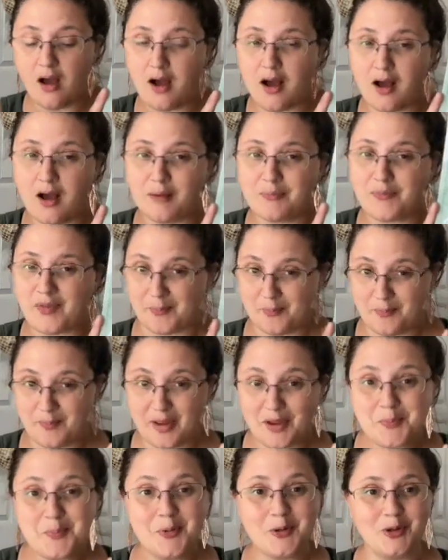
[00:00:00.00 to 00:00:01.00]
Um, that
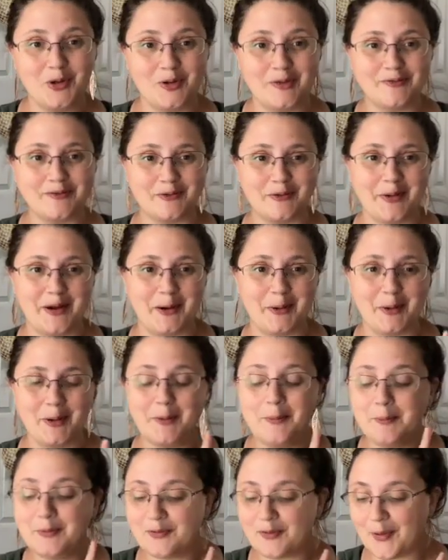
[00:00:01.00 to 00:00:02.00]
may have been user
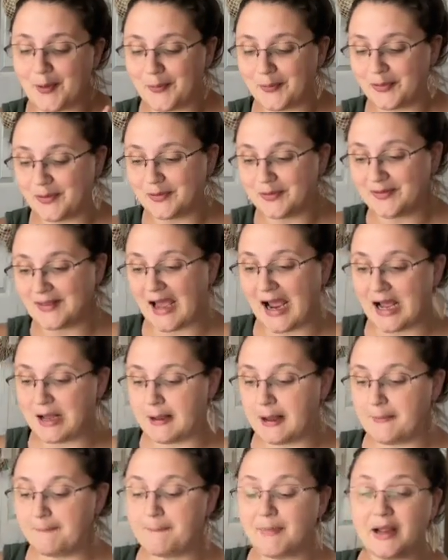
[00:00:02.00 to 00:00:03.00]
error, so there's that.
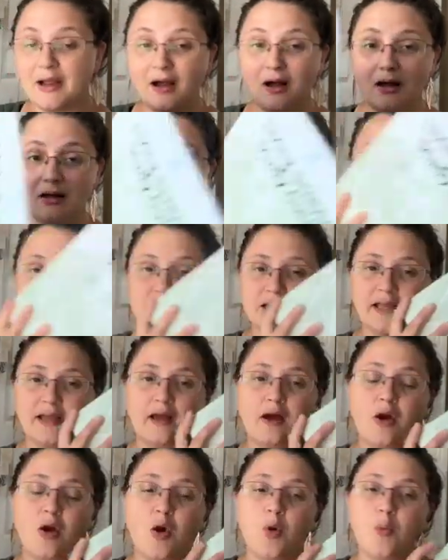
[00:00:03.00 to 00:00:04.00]
Biology
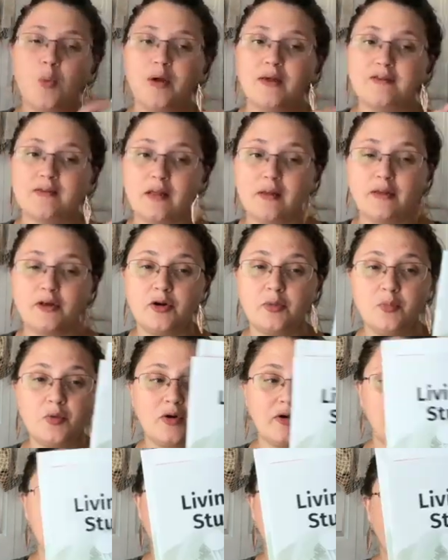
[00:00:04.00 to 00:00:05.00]
was a little
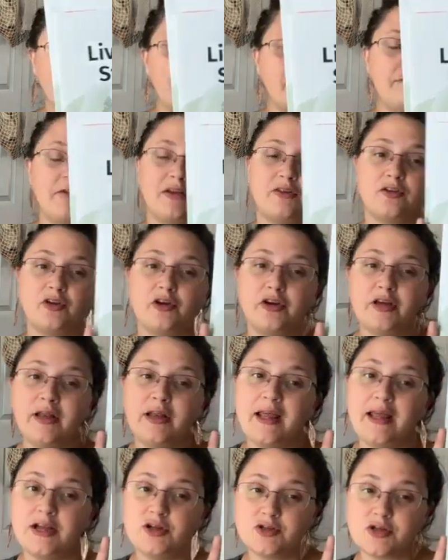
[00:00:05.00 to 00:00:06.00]
more informative. It's a good
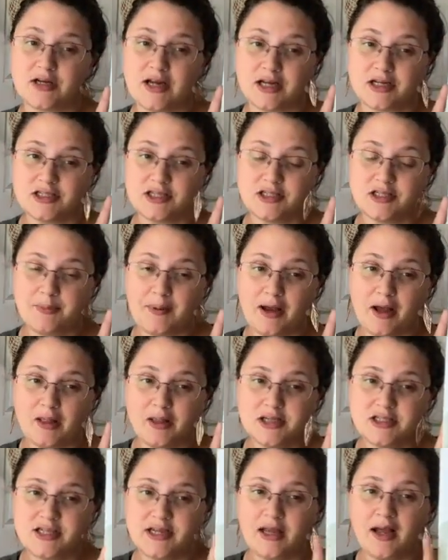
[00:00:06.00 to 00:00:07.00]
introduction to
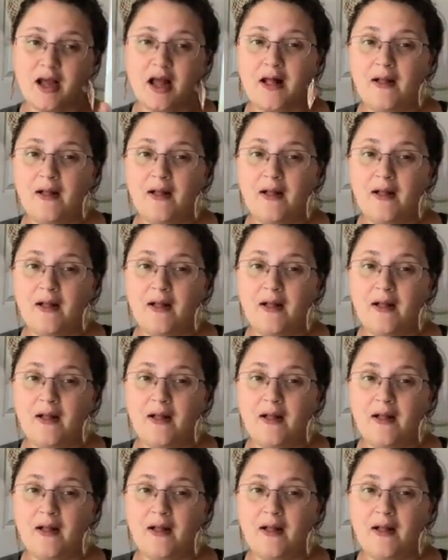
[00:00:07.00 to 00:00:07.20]
biology.